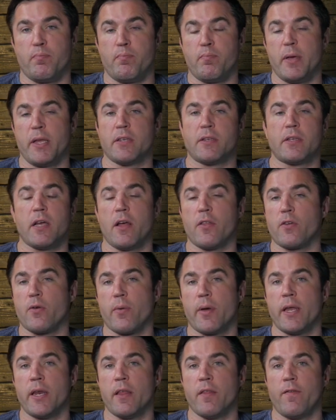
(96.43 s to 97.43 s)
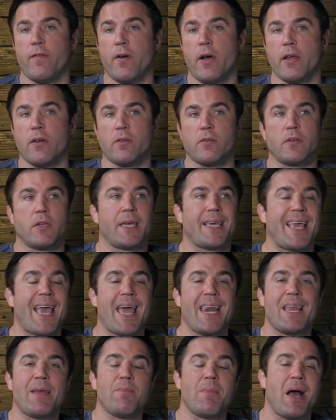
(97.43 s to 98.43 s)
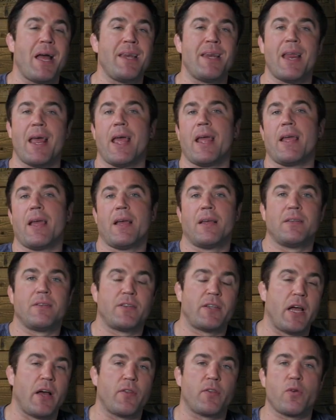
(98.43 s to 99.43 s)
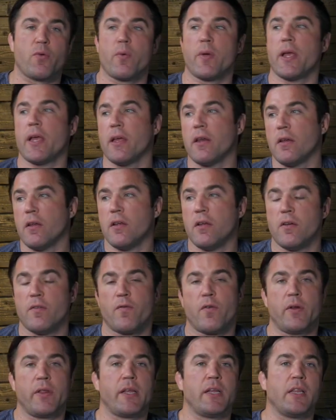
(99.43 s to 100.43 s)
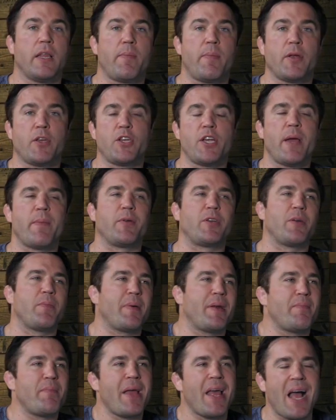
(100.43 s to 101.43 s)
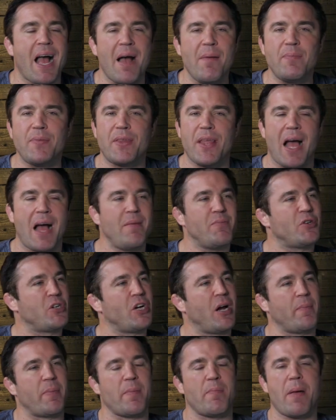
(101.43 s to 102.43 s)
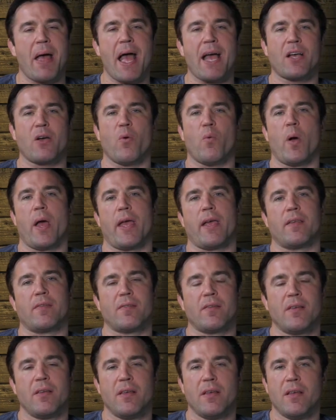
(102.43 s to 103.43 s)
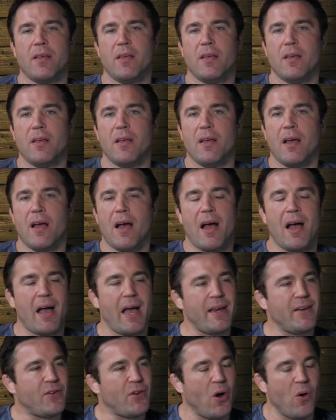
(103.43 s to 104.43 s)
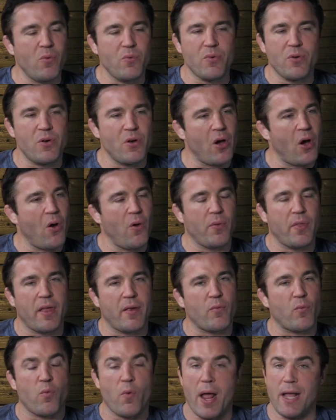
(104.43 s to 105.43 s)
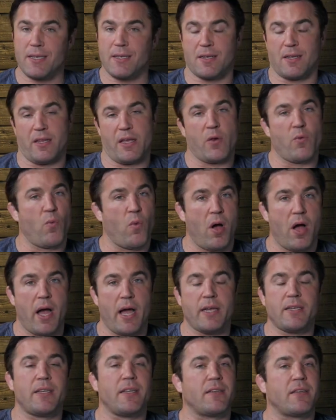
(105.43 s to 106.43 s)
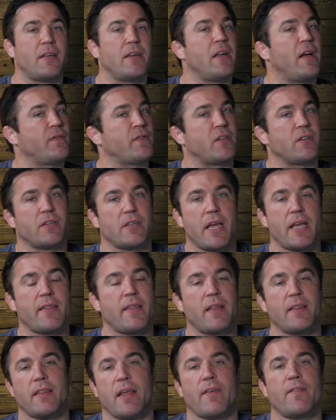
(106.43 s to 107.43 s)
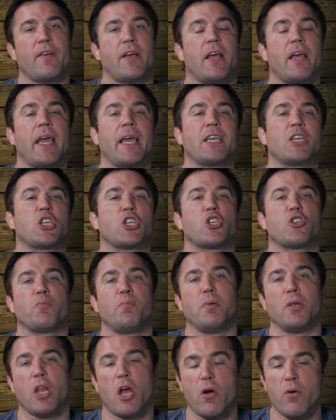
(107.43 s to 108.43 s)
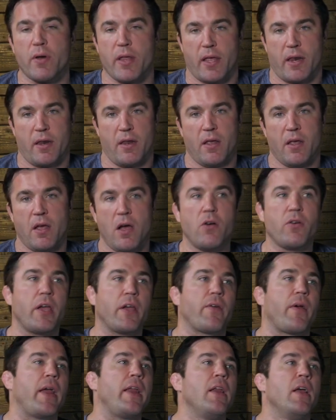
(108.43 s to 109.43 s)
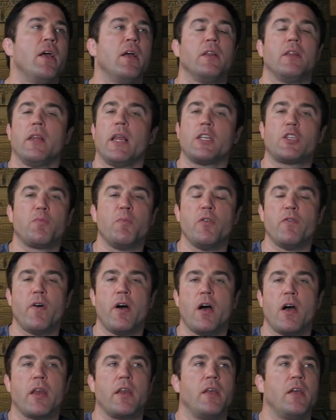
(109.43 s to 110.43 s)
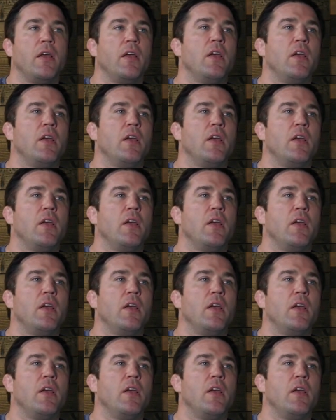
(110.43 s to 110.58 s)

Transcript: beat a South Korean in the finals. Kenny Mundae, South Korean, for the Olympic championship. But man, I'm jumping back a ways. I don't know that wrestling-wise, it's enough to say that they've exploded. Okay, great. Let's move on.